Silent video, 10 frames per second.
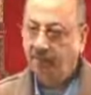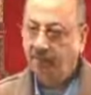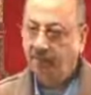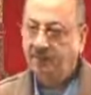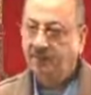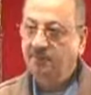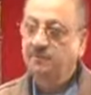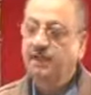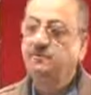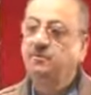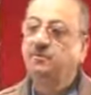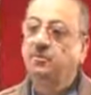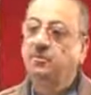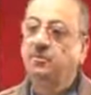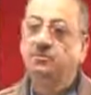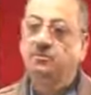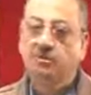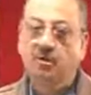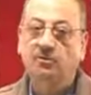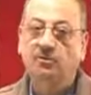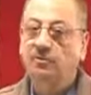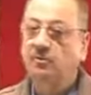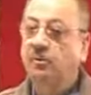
But sometimes in the books you will also